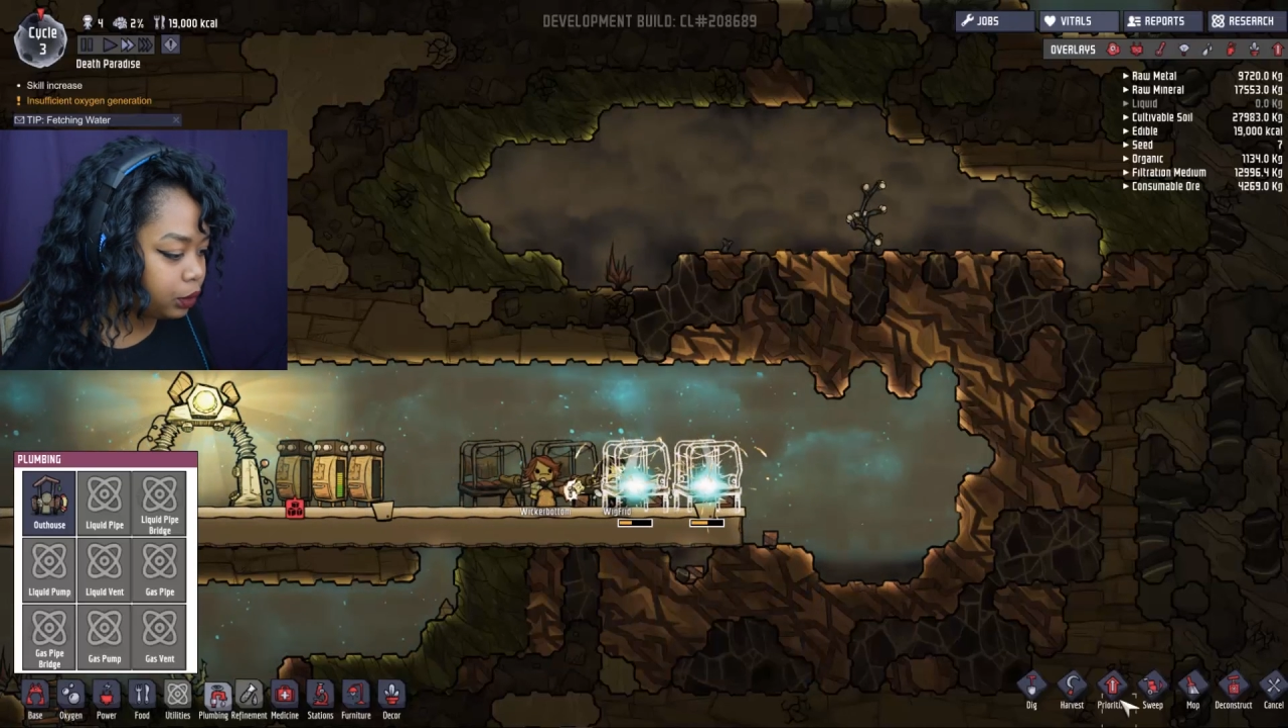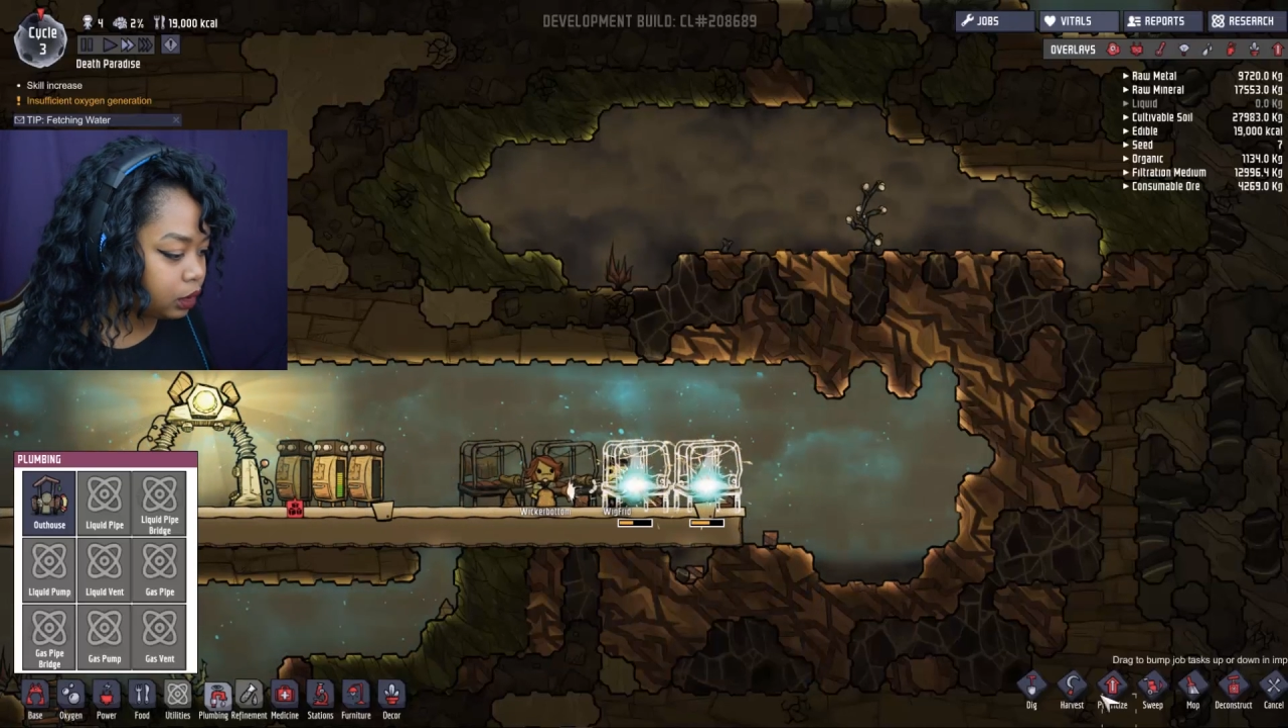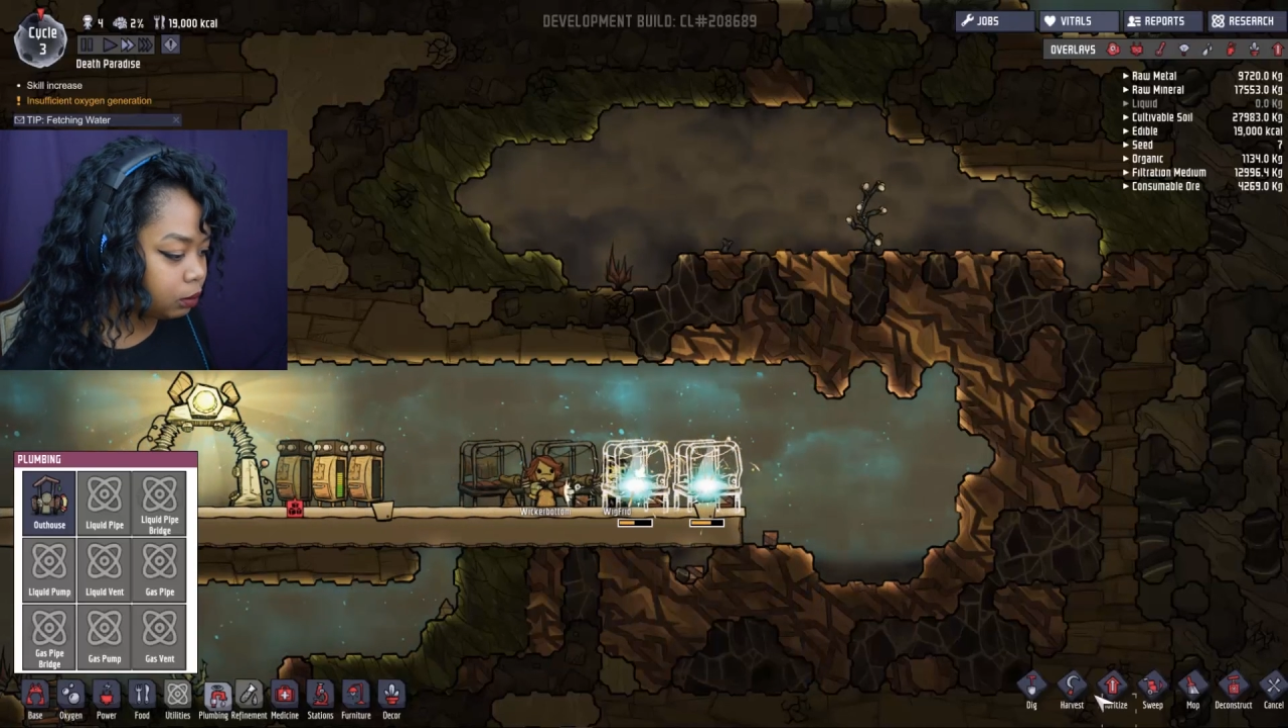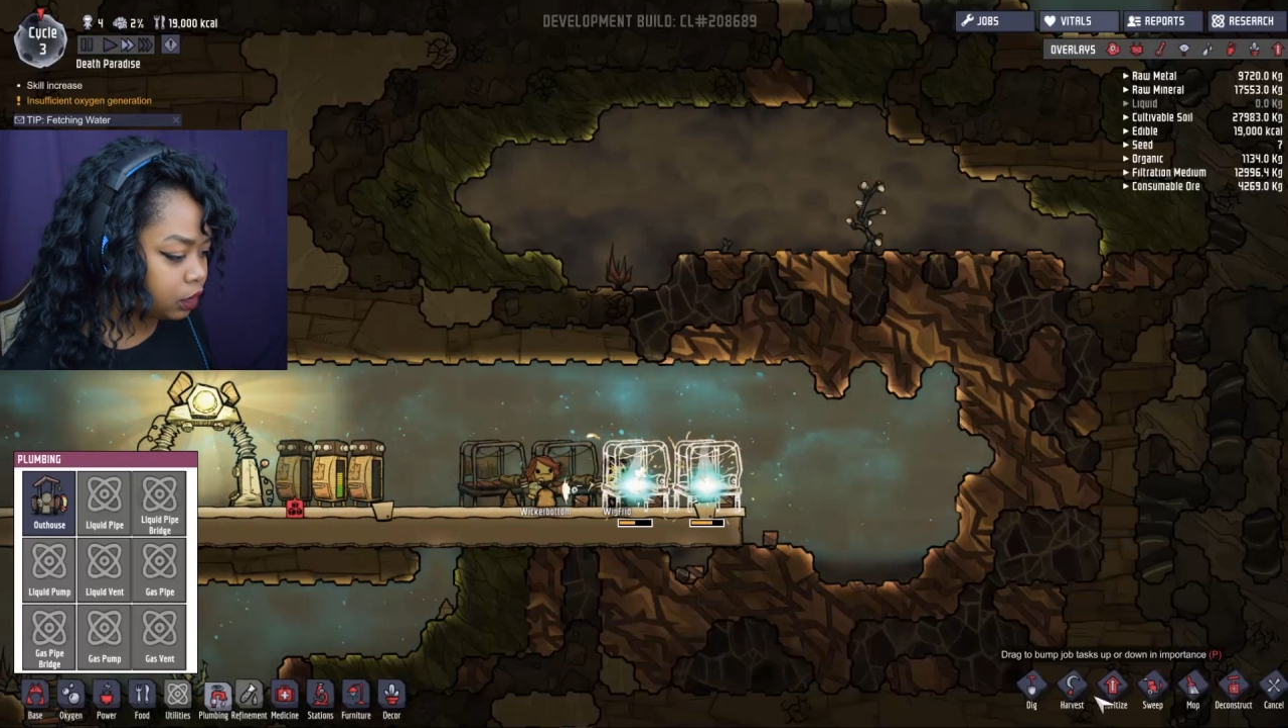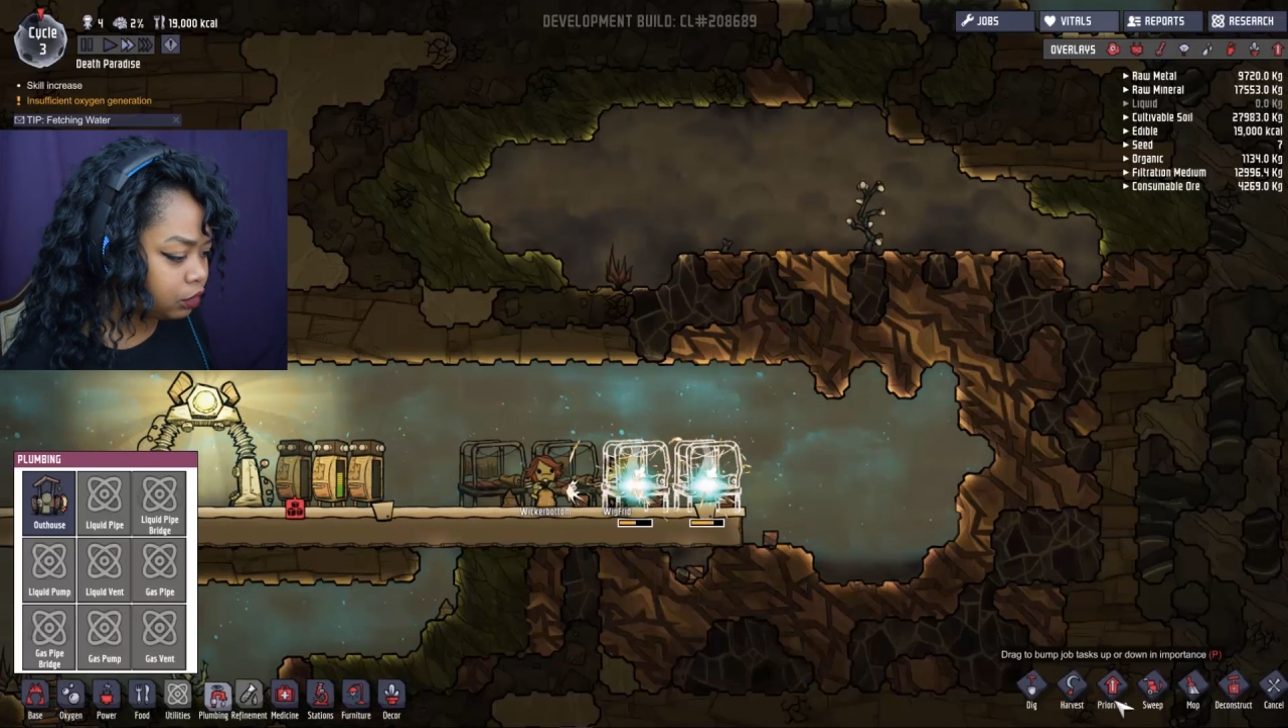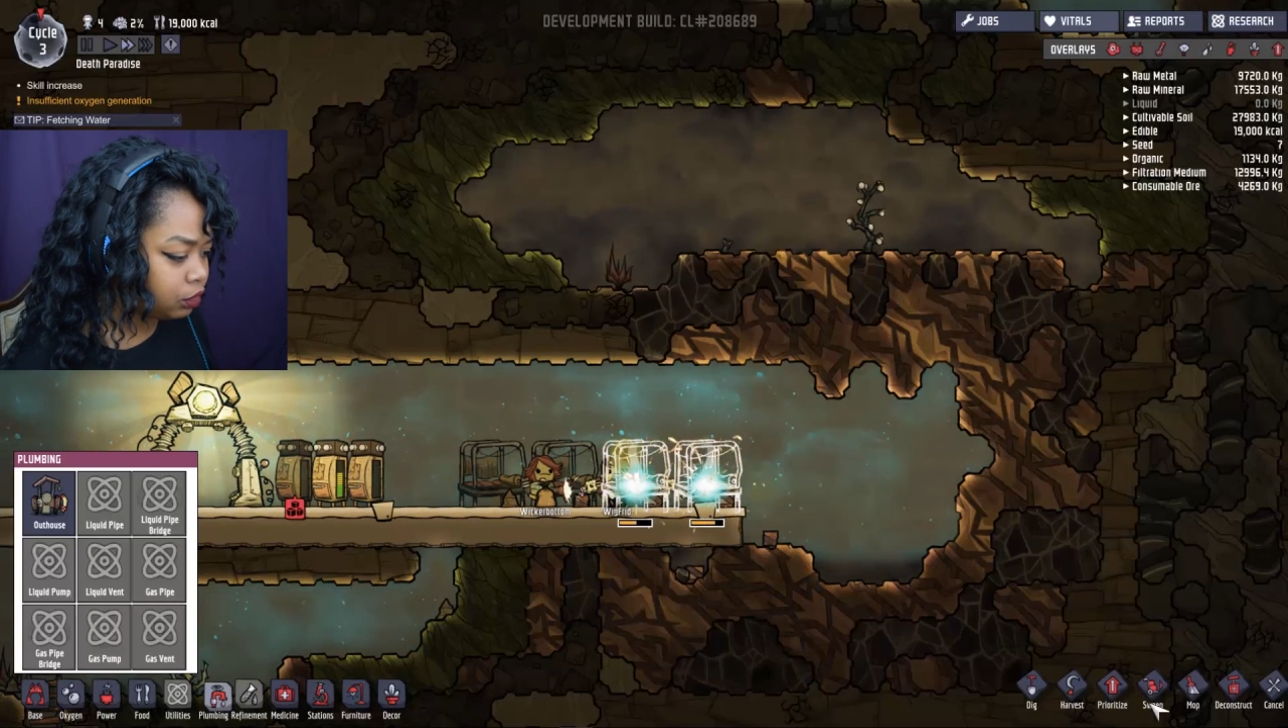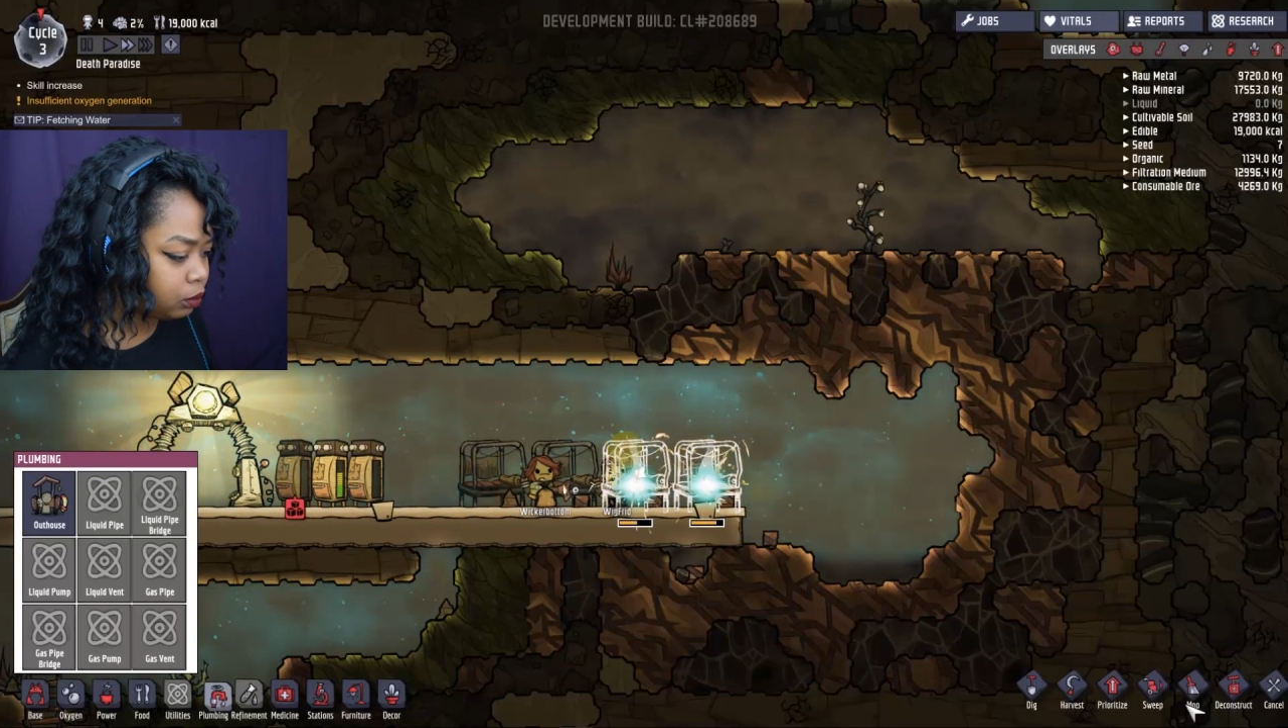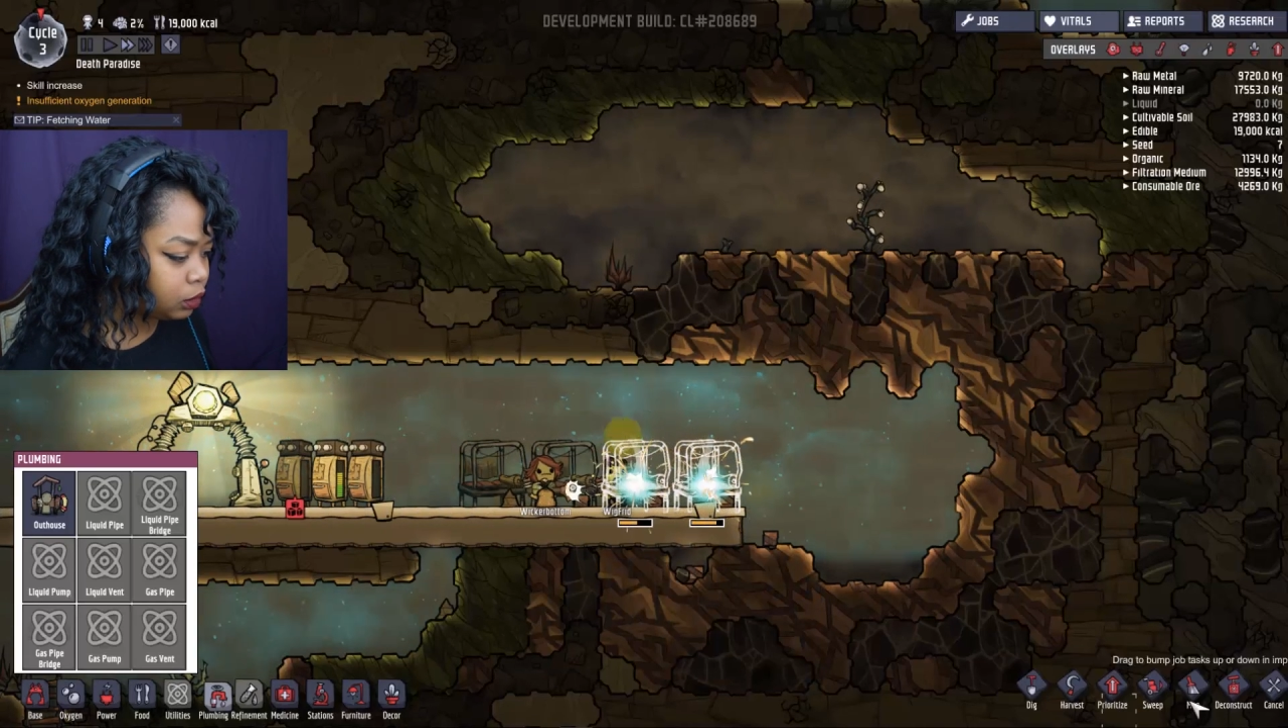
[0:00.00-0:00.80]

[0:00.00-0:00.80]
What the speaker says: the bedroom